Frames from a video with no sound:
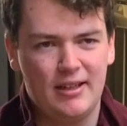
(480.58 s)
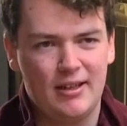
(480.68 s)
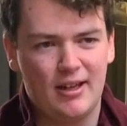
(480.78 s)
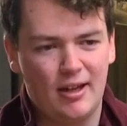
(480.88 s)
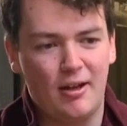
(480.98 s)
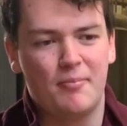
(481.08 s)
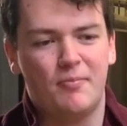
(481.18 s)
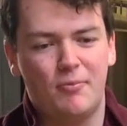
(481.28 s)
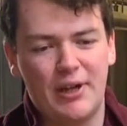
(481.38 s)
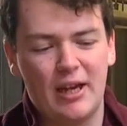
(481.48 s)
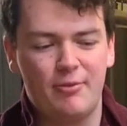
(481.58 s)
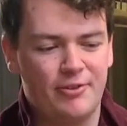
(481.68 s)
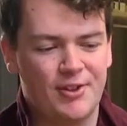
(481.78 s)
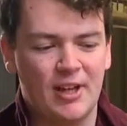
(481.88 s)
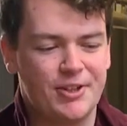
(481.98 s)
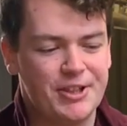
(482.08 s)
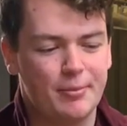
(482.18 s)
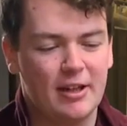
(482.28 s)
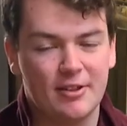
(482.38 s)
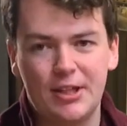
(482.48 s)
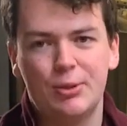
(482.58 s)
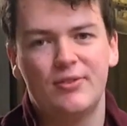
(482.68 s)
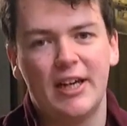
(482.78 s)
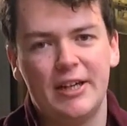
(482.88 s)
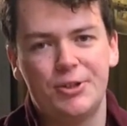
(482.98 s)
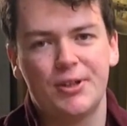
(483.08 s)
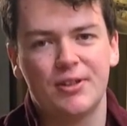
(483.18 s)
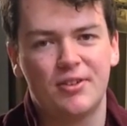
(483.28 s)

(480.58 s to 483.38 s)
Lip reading: We aim for sessionability with Hadrian,